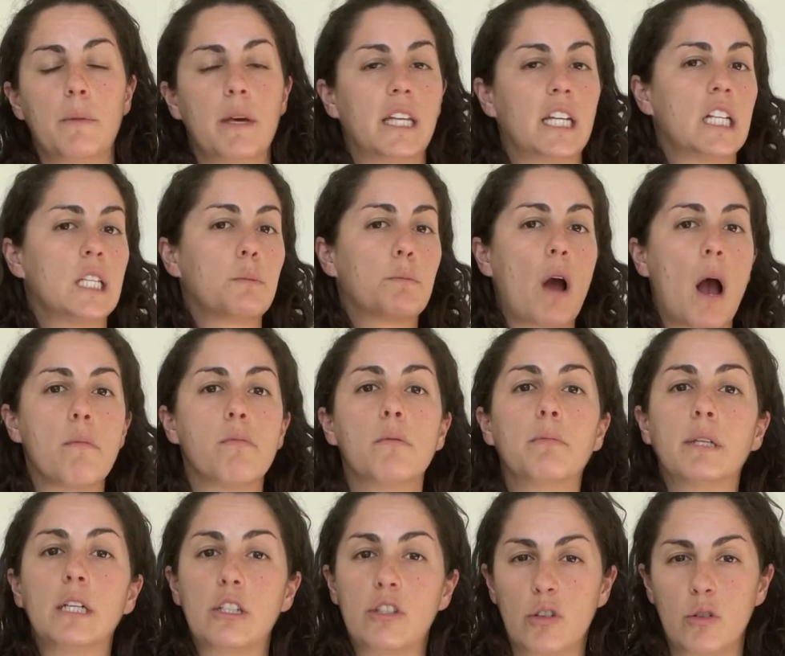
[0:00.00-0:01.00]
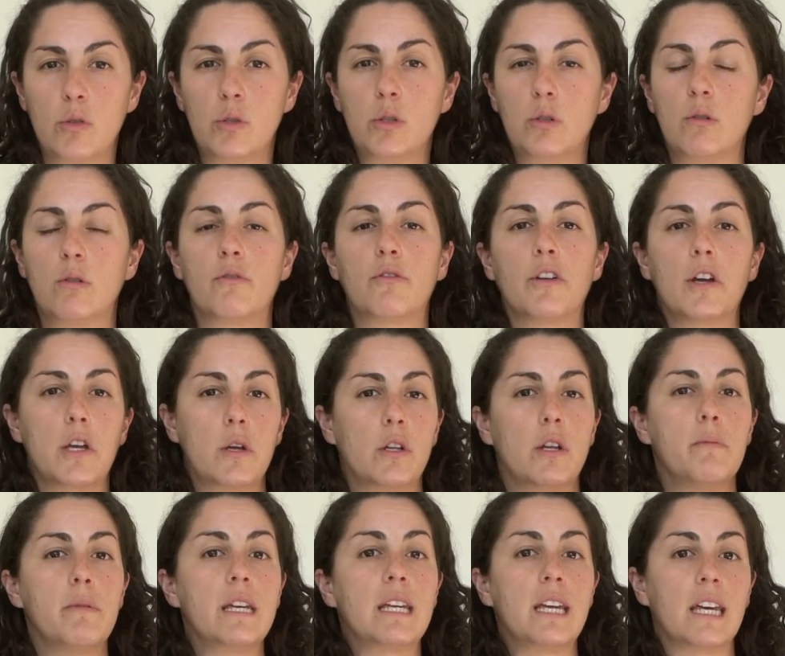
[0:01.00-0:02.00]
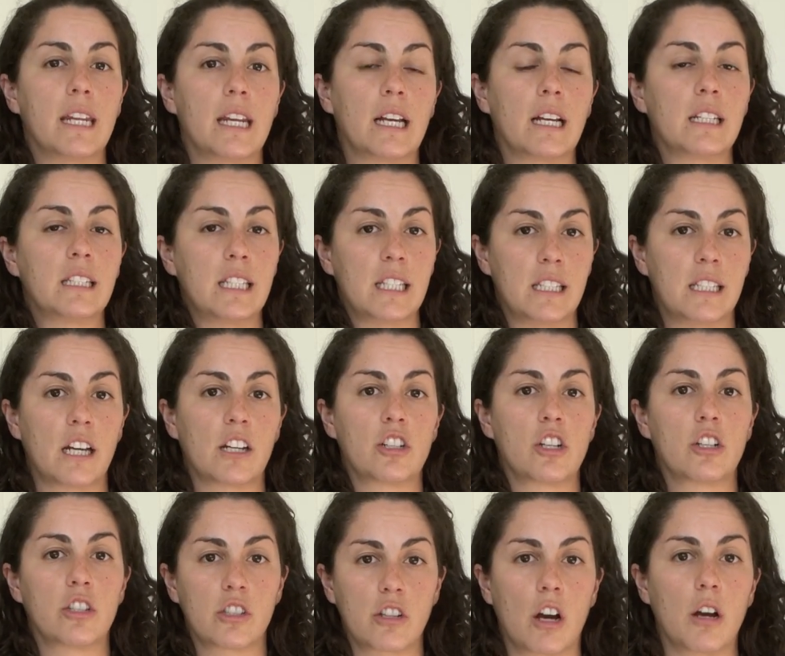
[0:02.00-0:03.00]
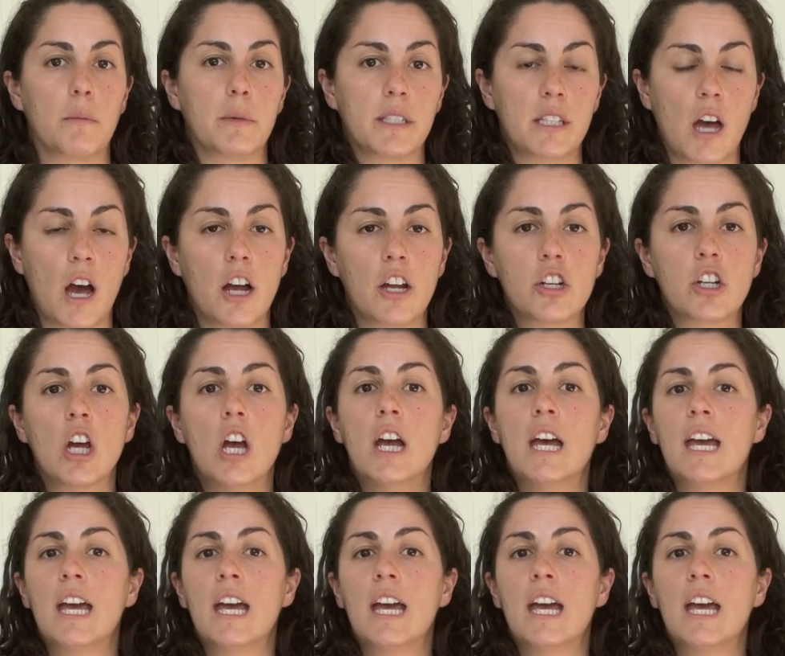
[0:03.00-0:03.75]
it is probably too soon for you to be getting C-section scar massage.